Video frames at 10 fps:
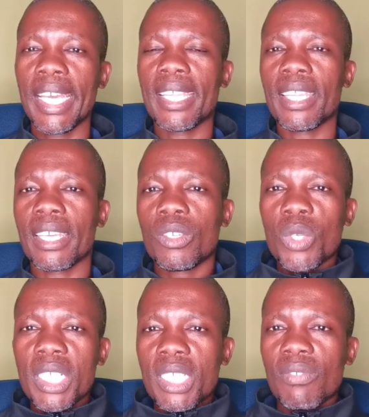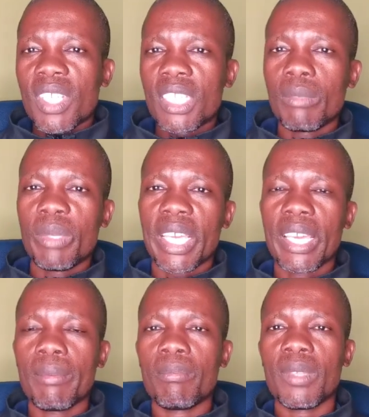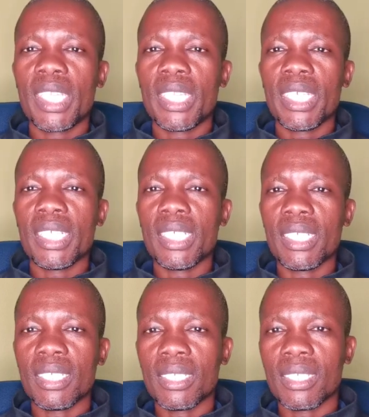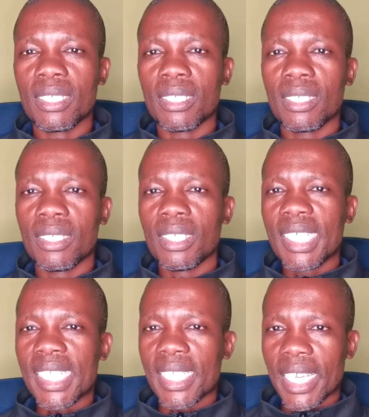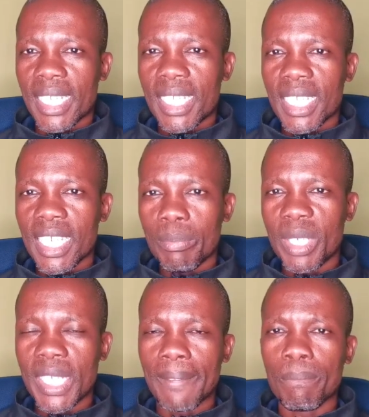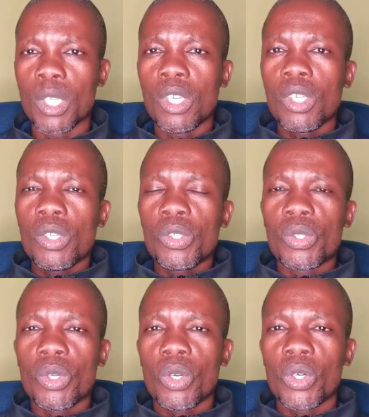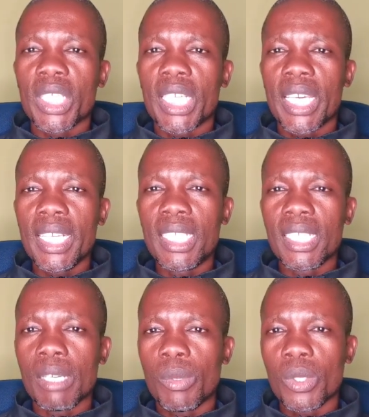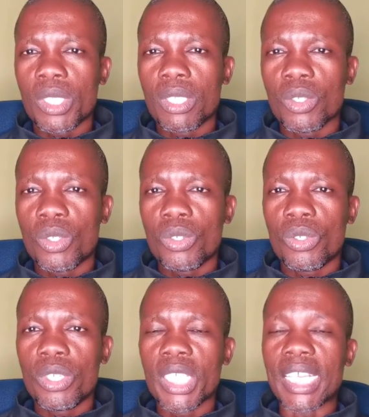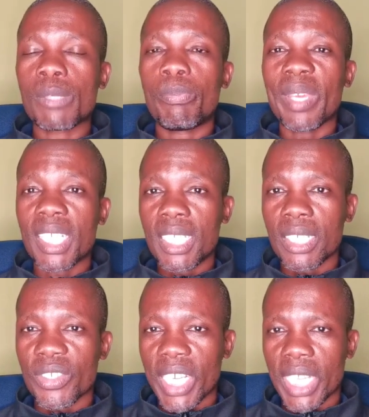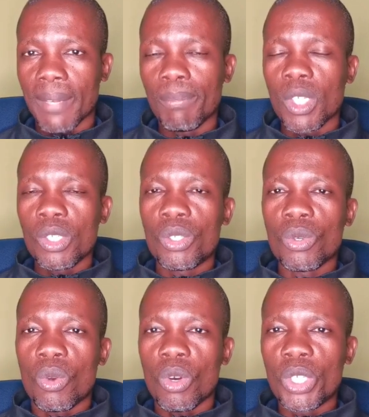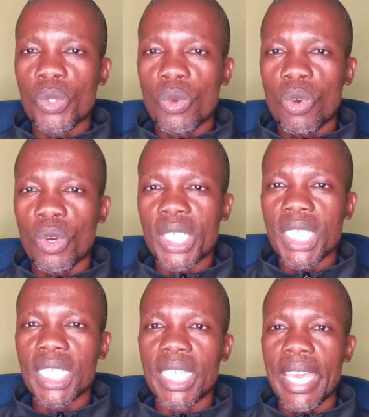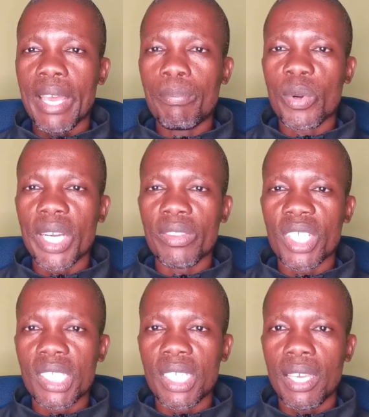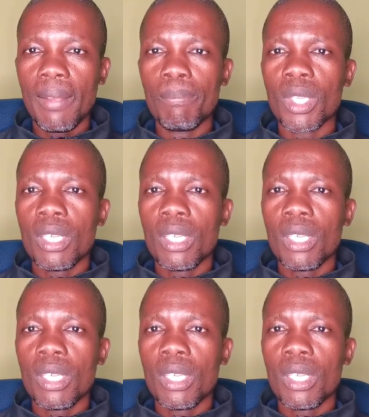and then in 2017 became the ZEP. So the case is expected to go to court in April this year,